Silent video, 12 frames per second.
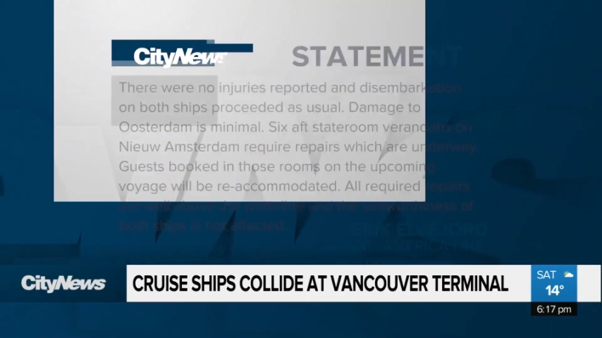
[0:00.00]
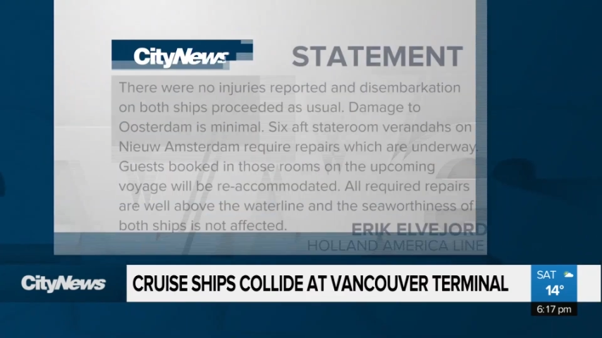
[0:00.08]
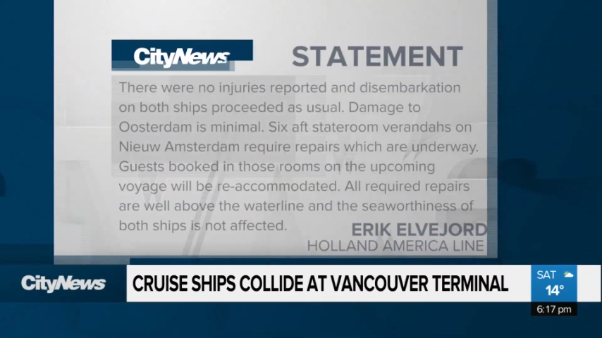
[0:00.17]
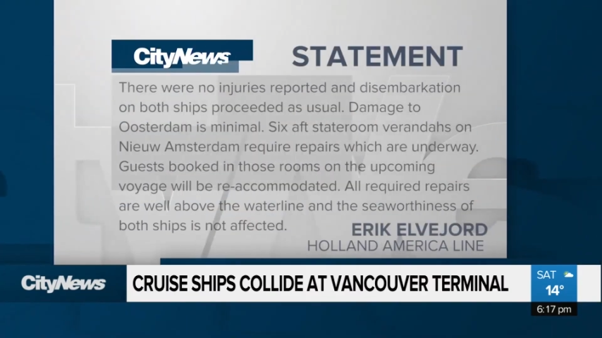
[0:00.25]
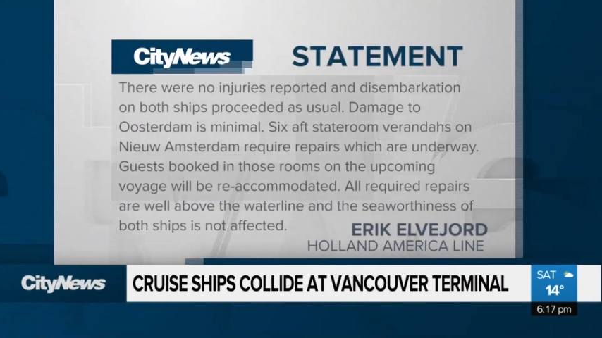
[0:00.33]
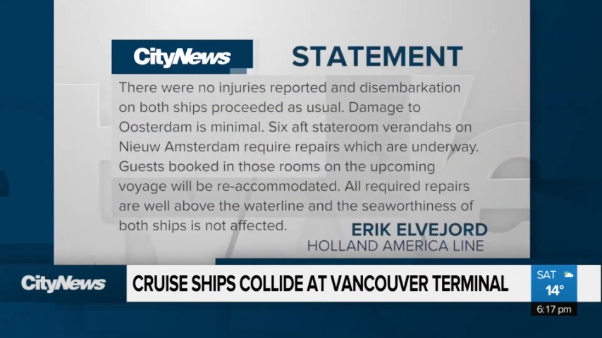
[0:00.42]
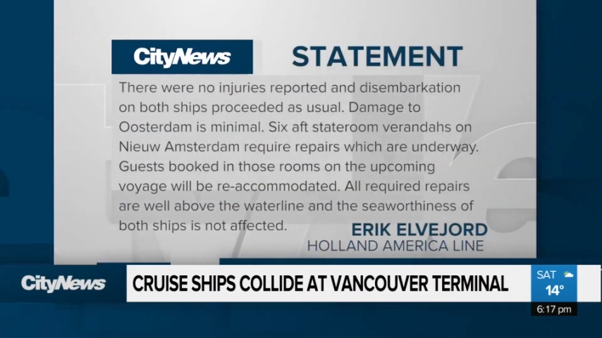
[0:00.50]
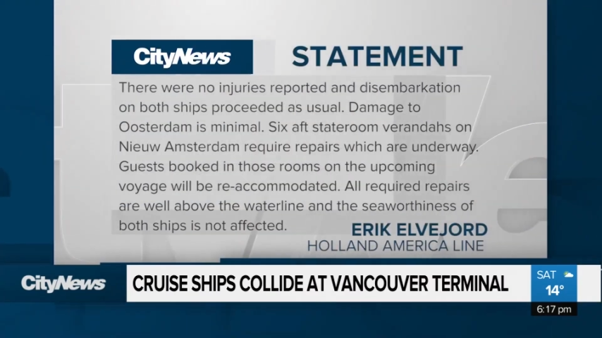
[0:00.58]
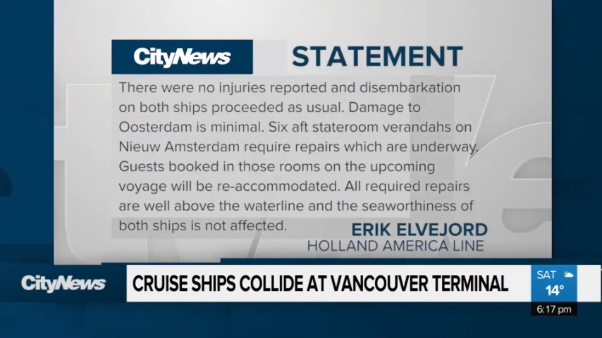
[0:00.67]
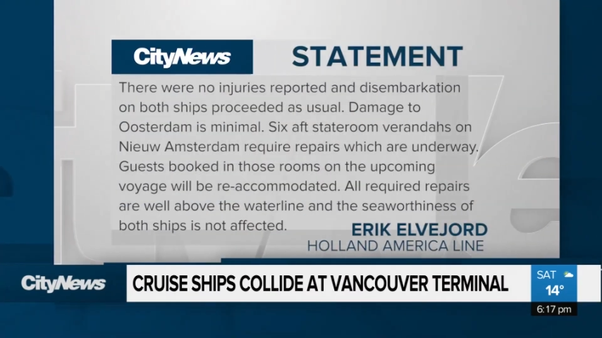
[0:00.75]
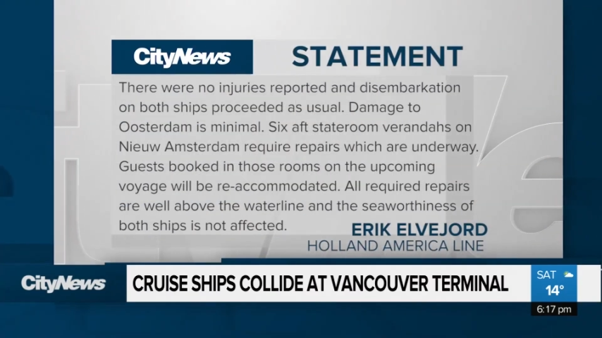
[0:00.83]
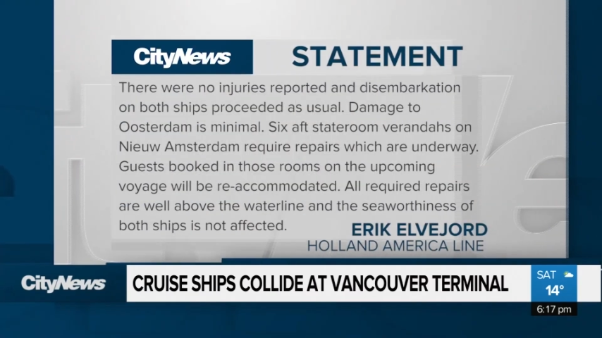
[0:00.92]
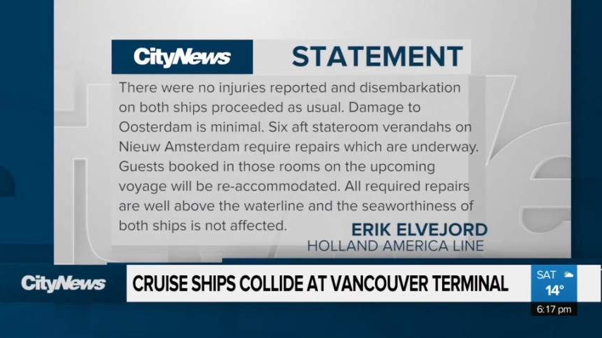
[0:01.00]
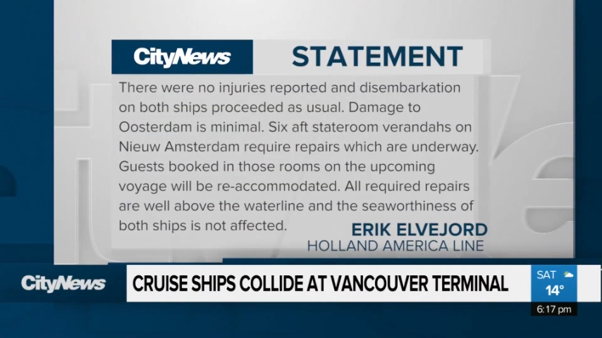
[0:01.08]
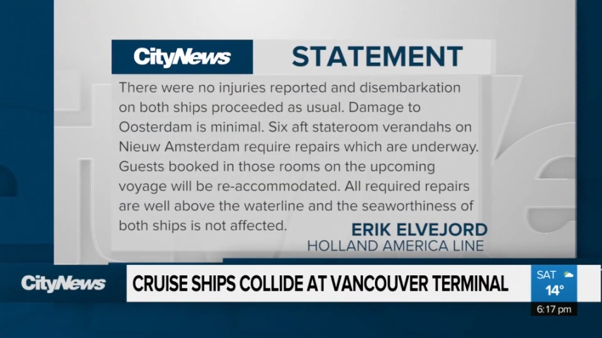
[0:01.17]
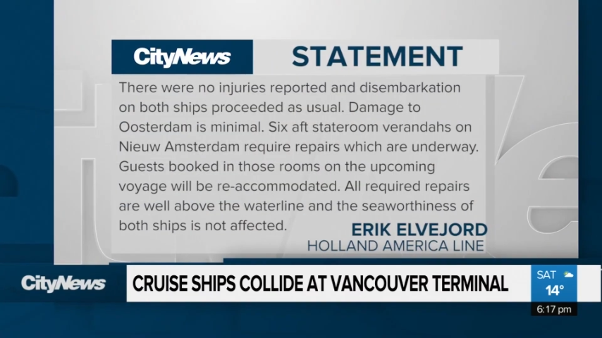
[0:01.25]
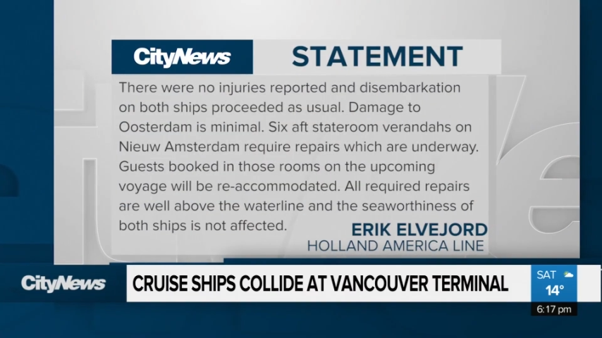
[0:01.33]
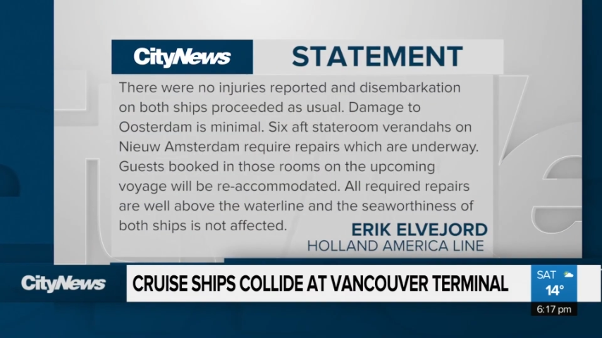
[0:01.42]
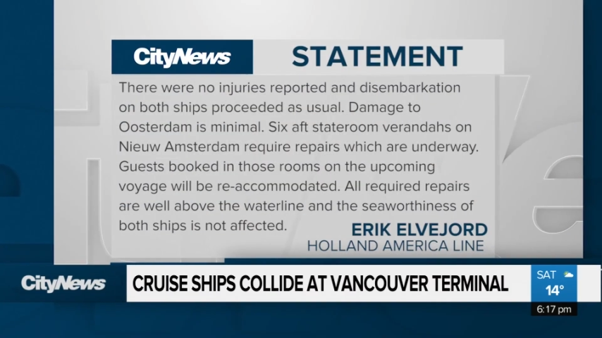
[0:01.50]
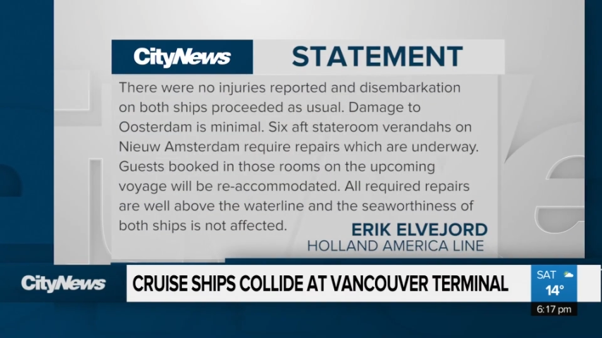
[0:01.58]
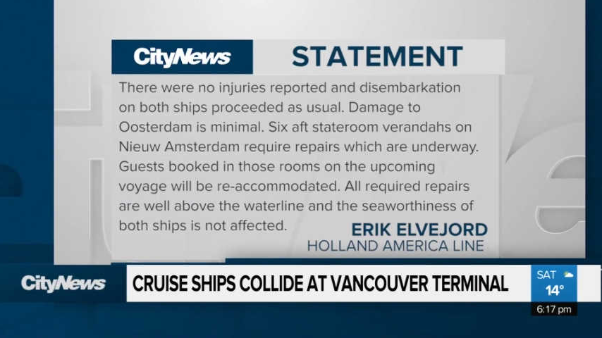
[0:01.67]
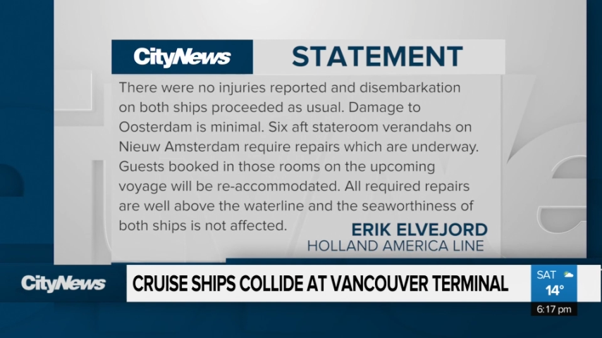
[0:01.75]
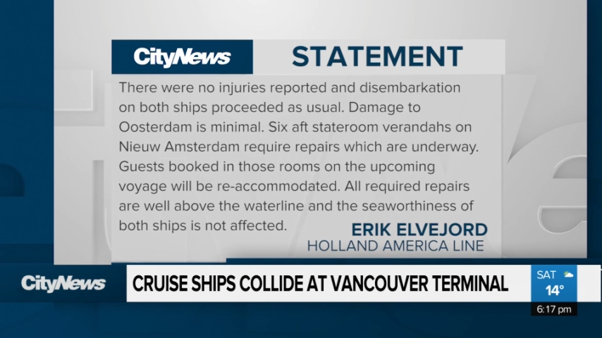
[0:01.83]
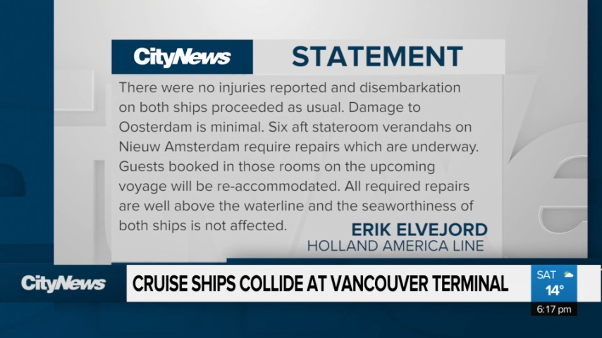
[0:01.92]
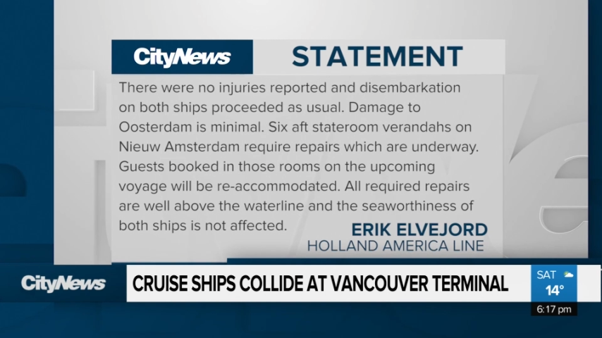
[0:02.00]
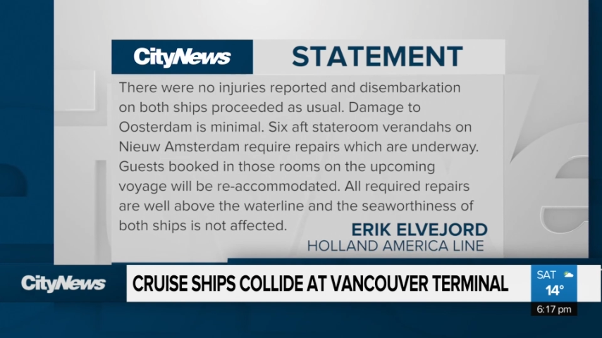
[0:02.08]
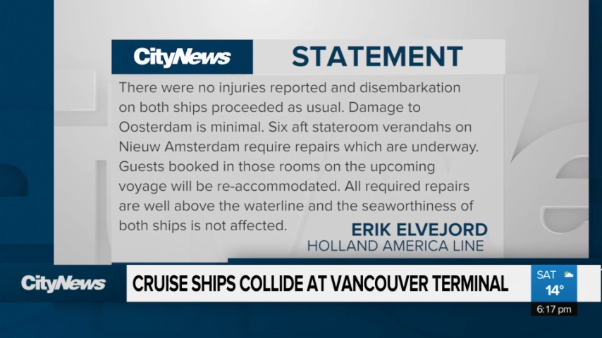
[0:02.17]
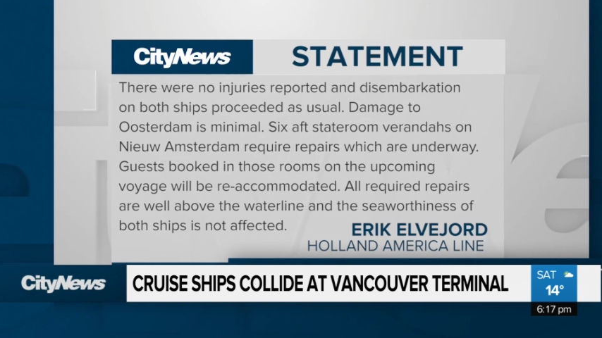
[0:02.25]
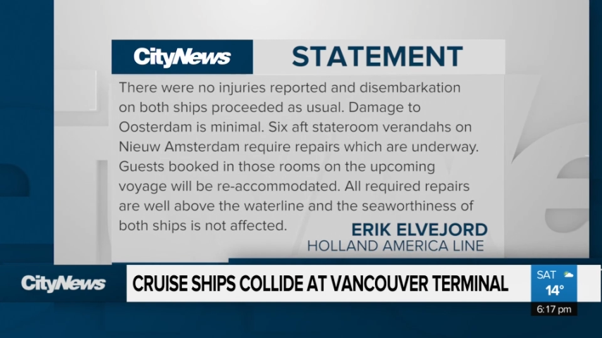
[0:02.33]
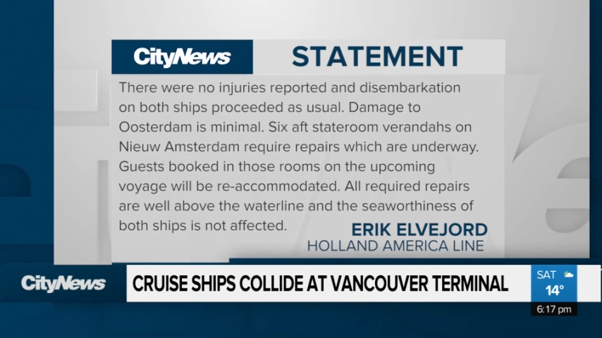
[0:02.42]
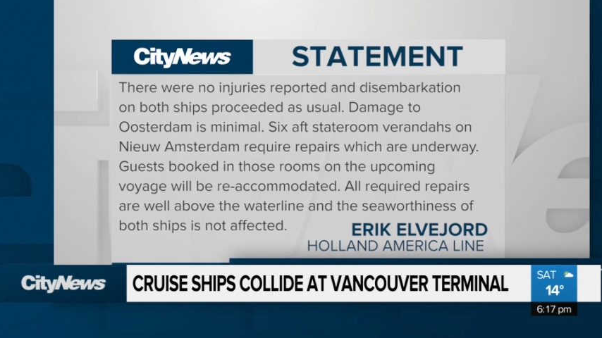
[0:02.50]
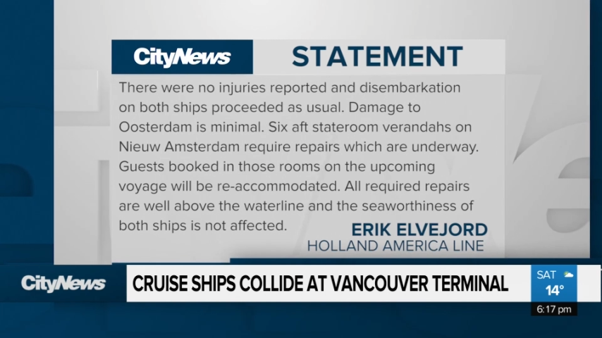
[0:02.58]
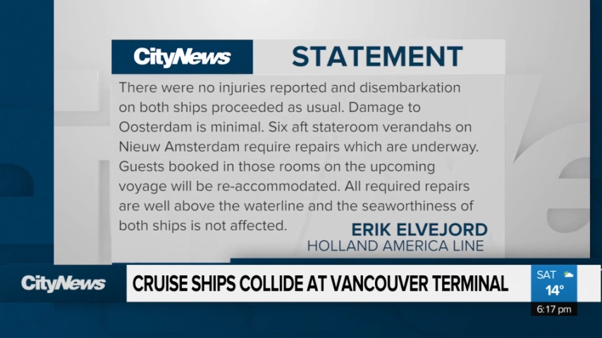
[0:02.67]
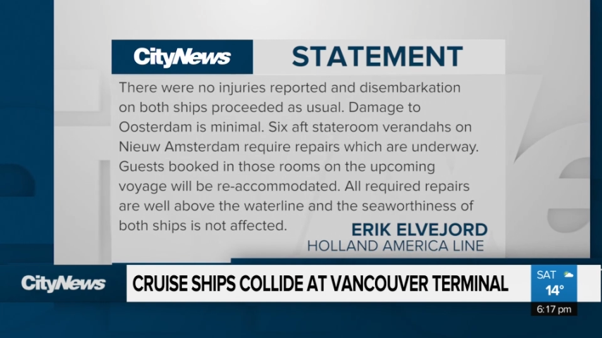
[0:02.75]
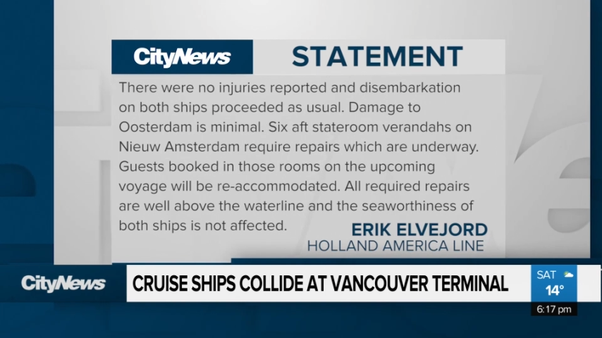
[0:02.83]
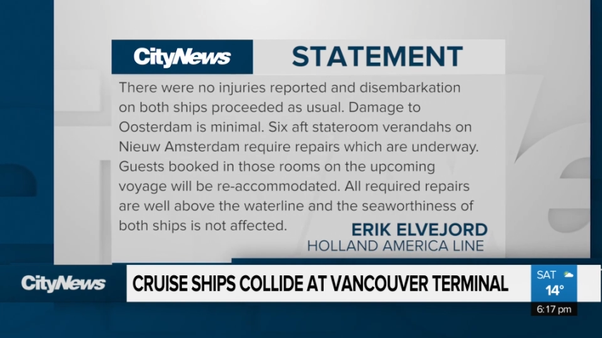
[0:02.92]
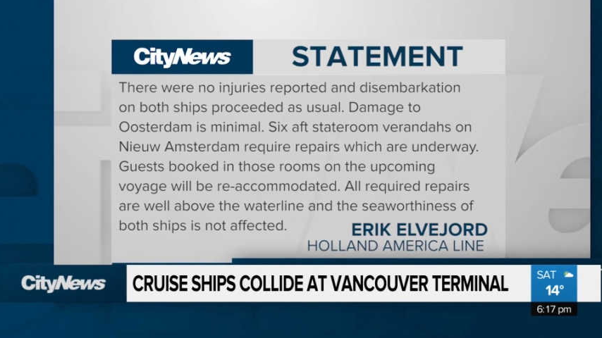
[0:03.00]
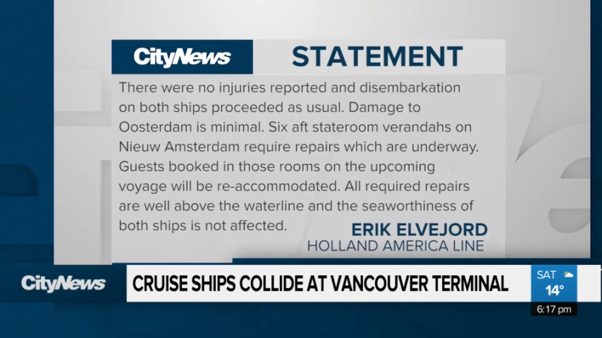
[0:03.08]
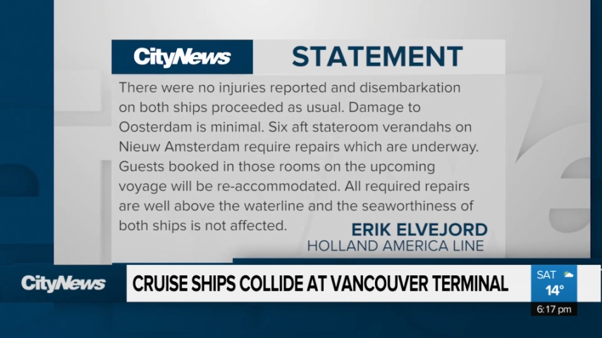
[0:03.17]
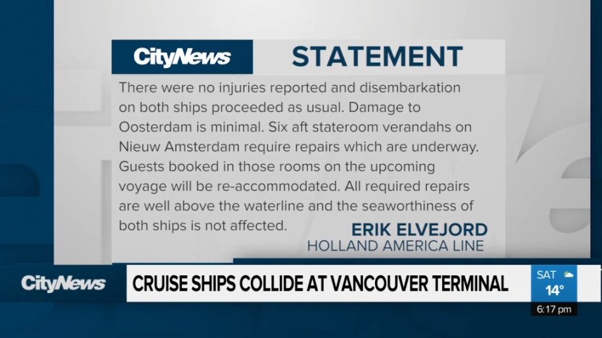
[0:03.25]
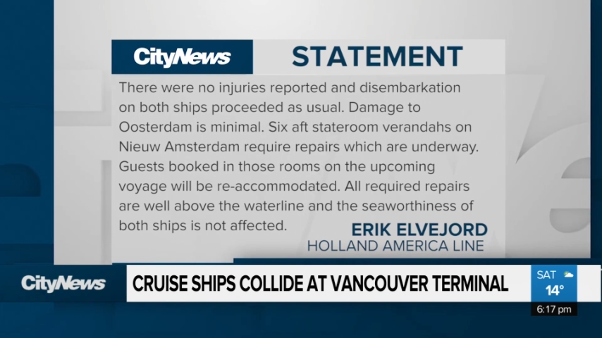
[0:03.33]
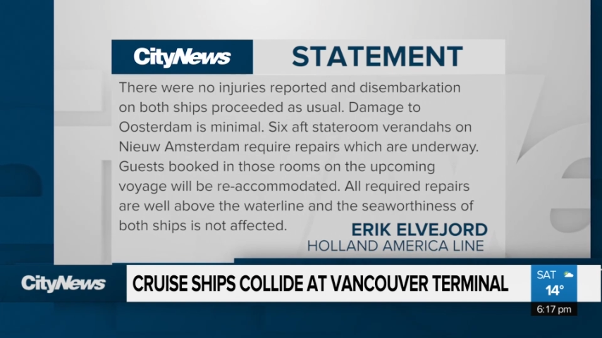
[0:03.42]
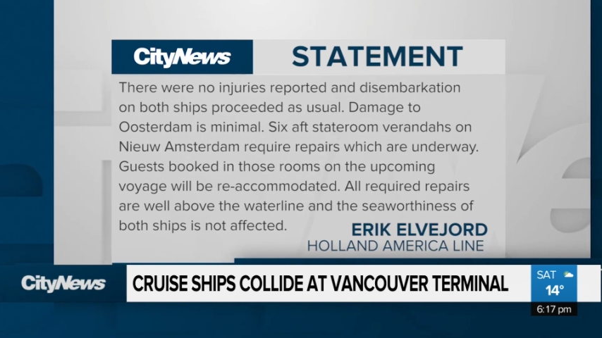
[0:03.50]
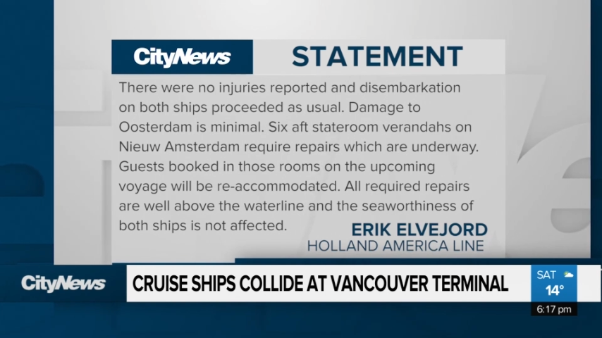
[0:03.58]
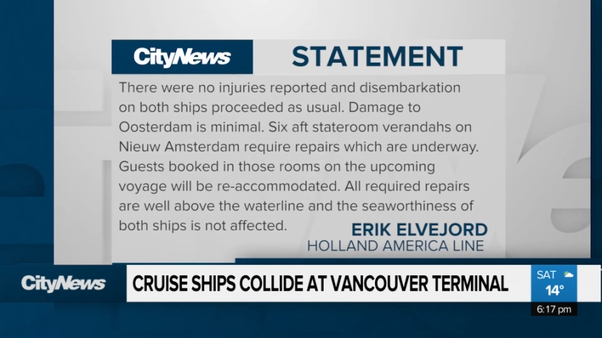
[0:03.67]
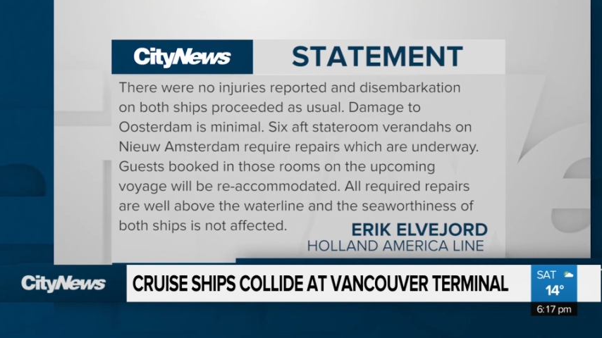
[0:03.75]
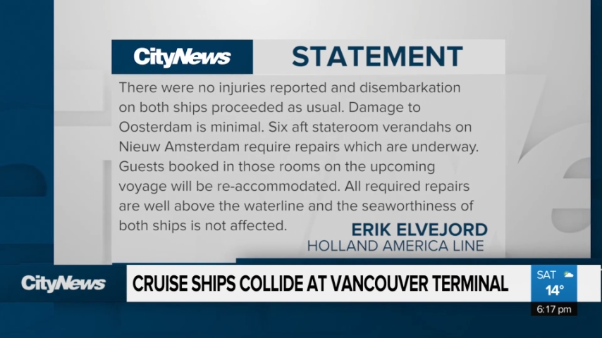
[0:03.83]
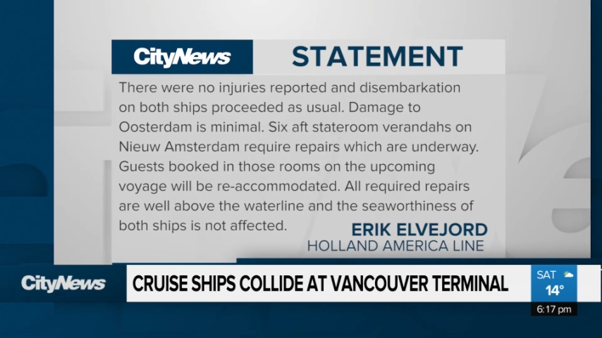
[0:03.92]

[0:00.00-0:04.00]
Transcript: No face is visible, so there are no lips to read.